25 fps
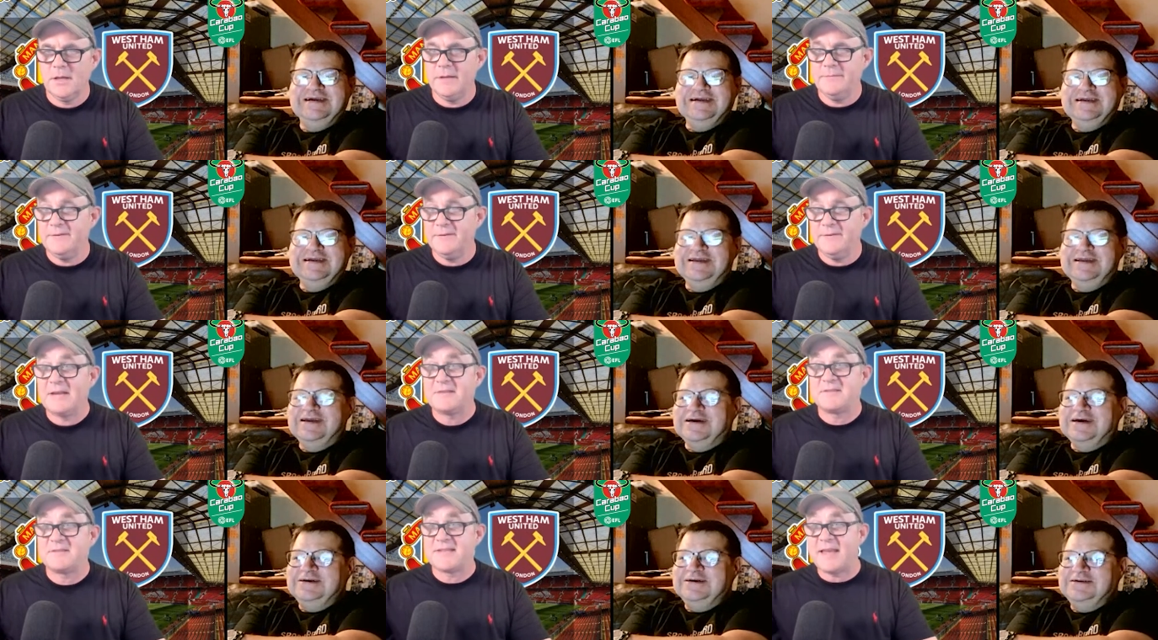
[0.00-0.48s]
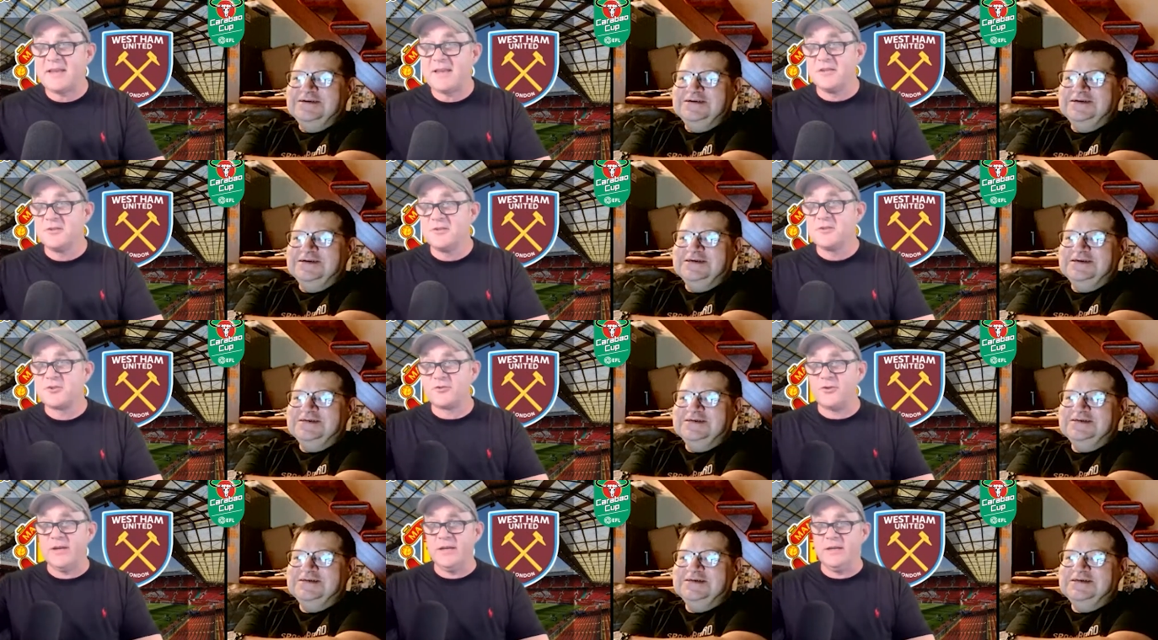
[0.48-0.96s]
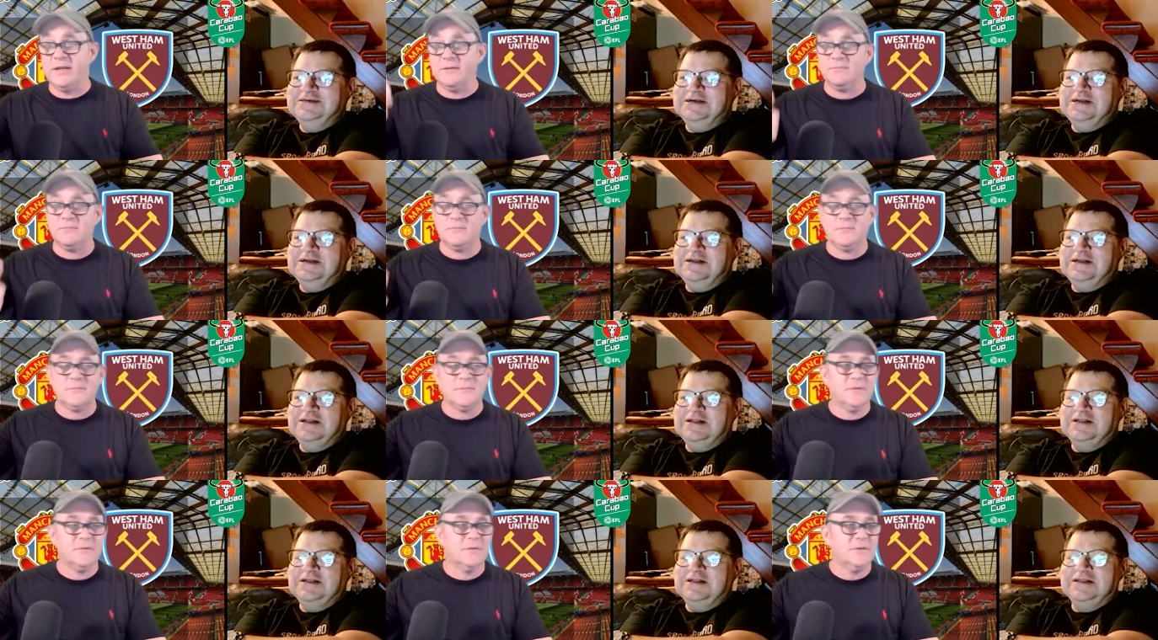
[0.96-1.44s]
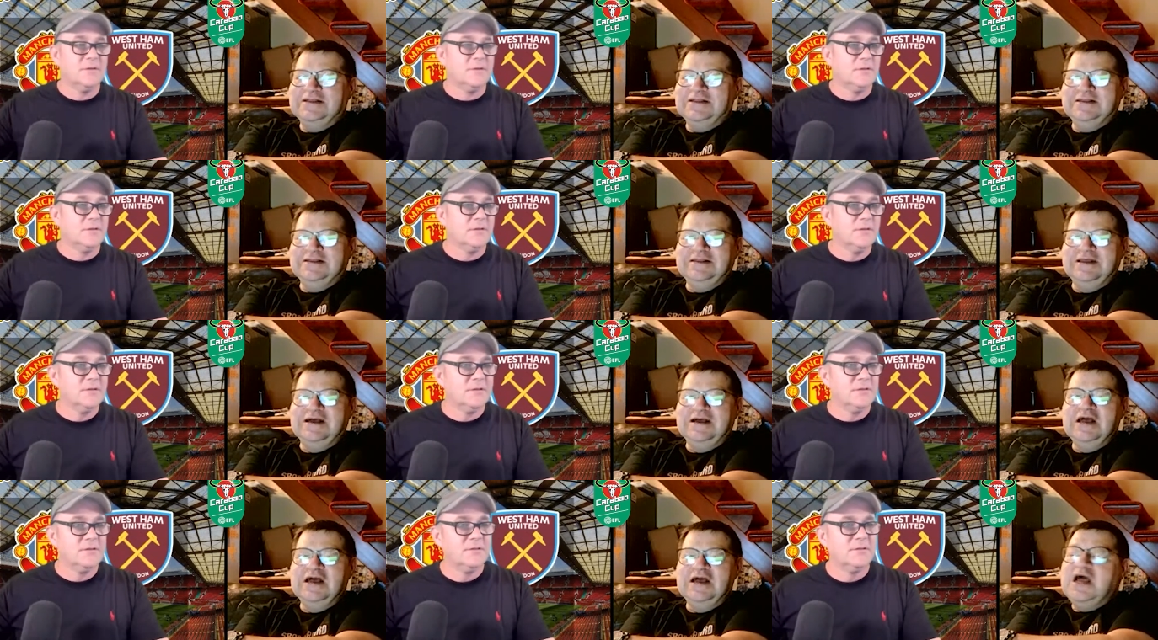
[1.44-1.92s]
Speaker 1: even you know? our second string.
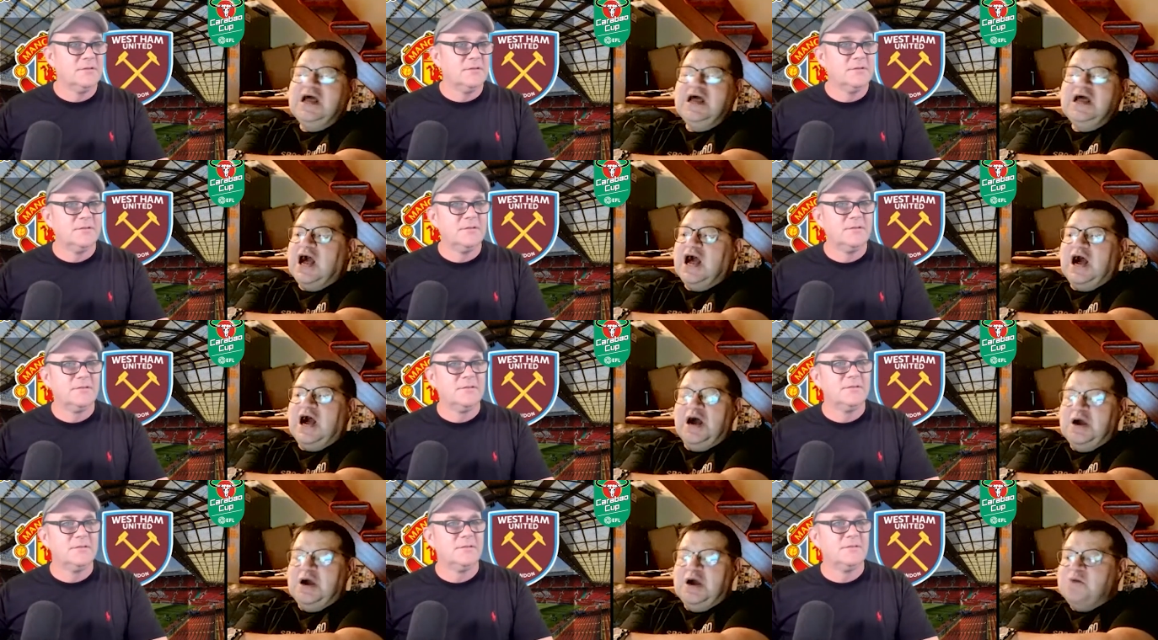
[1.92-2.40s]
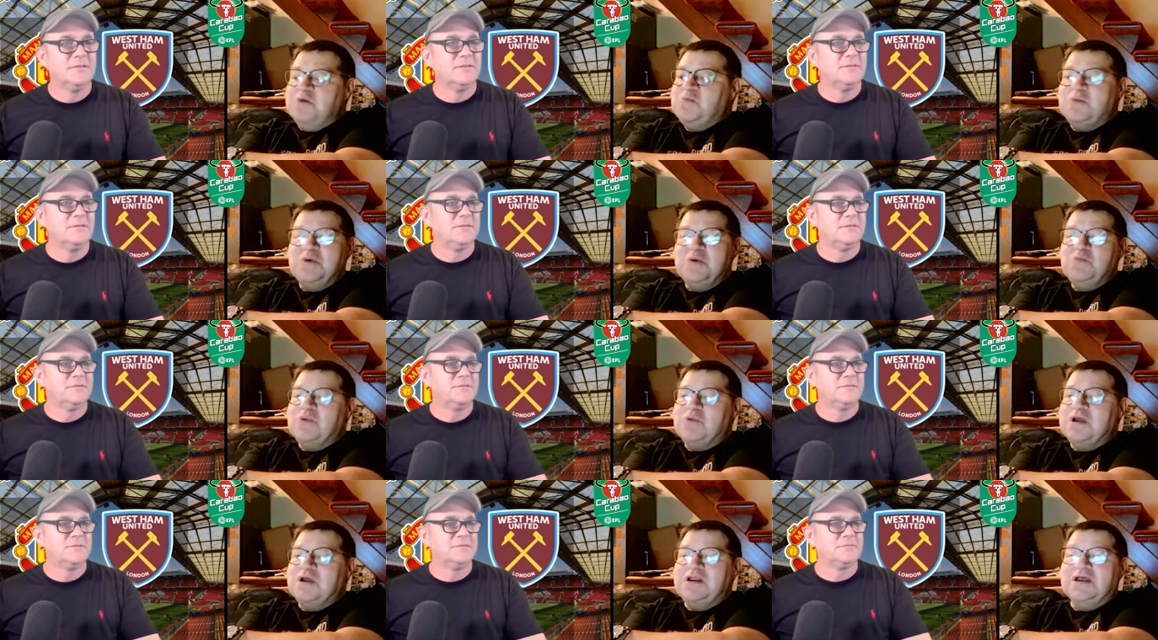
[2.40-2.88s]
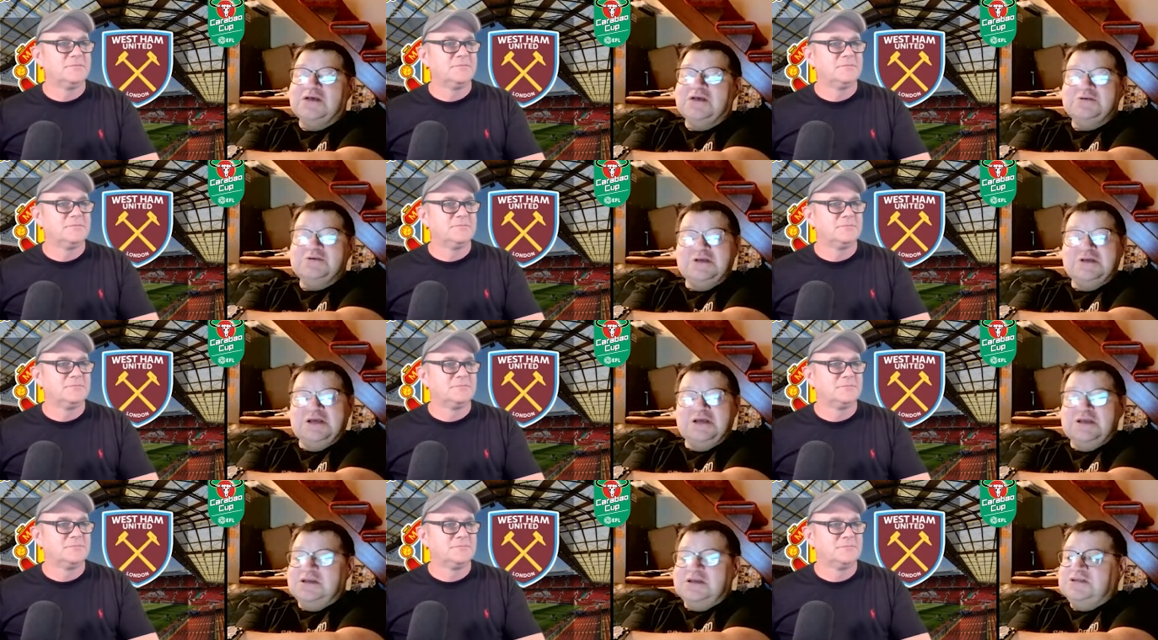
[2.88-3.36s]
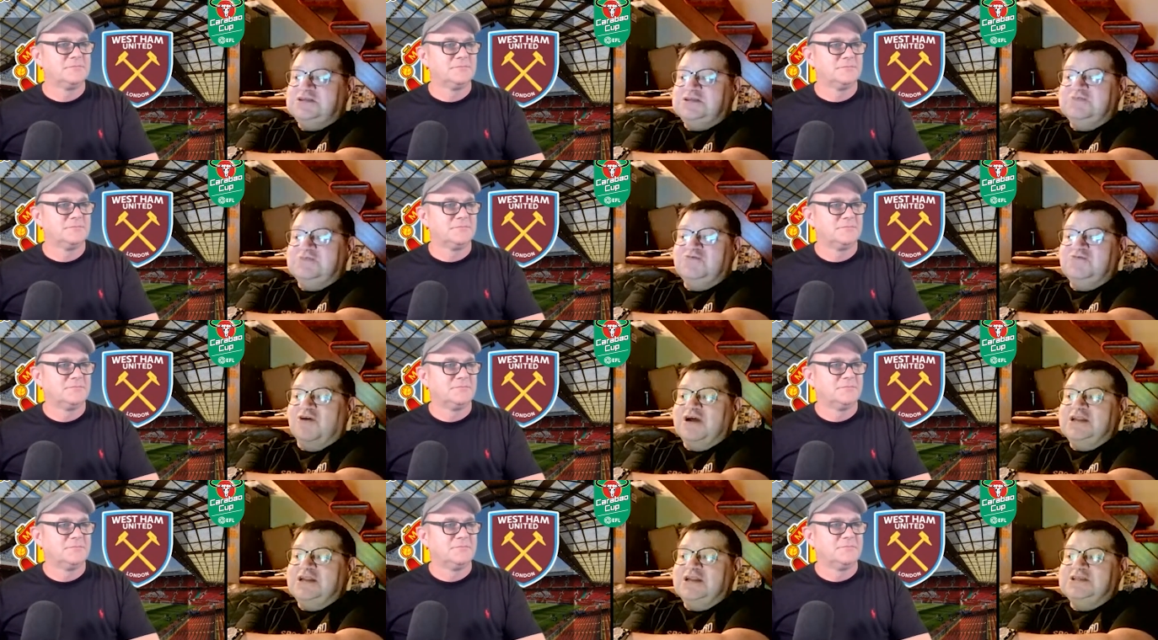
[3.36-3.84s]
Speaker 2: Yeah, uh, we, we, as you
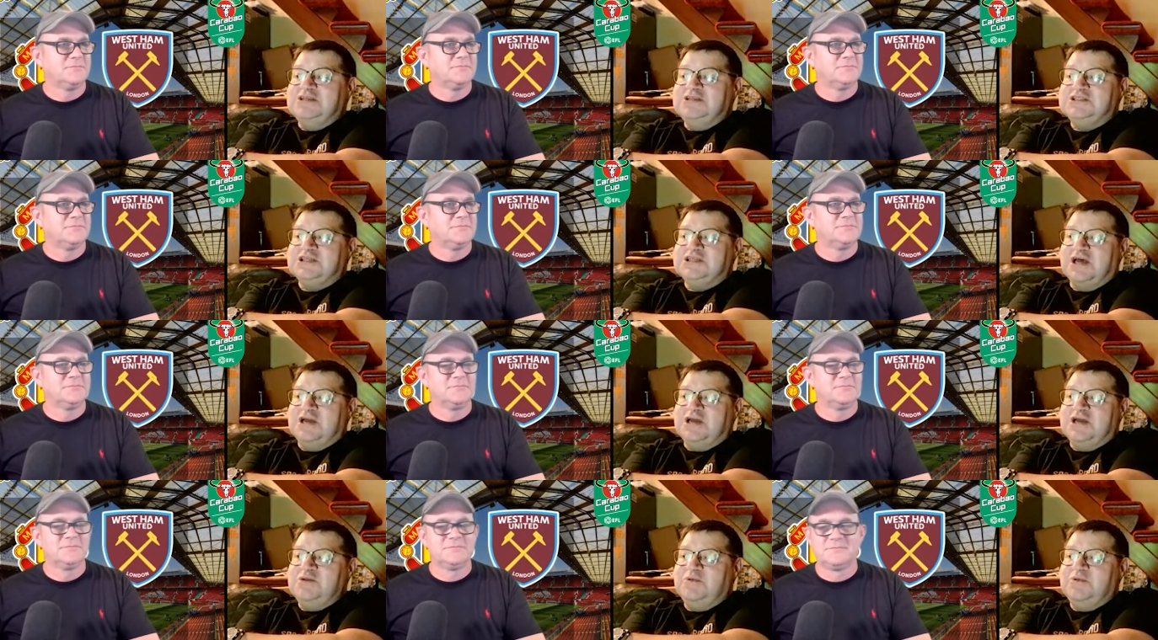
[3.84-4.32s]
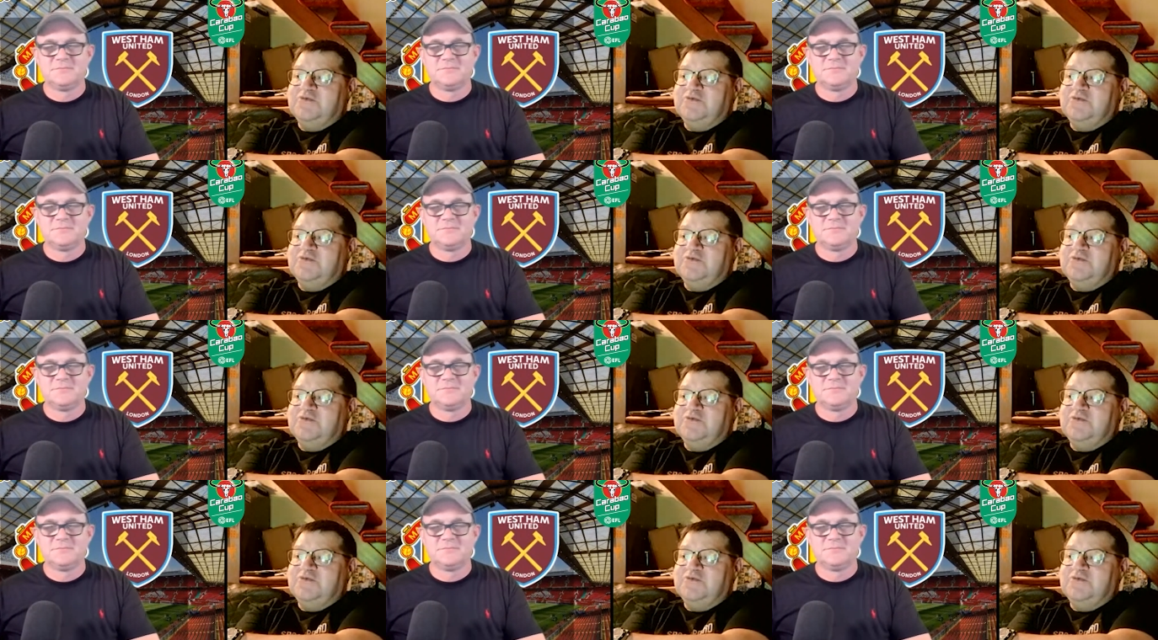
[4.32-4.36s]
rightly say,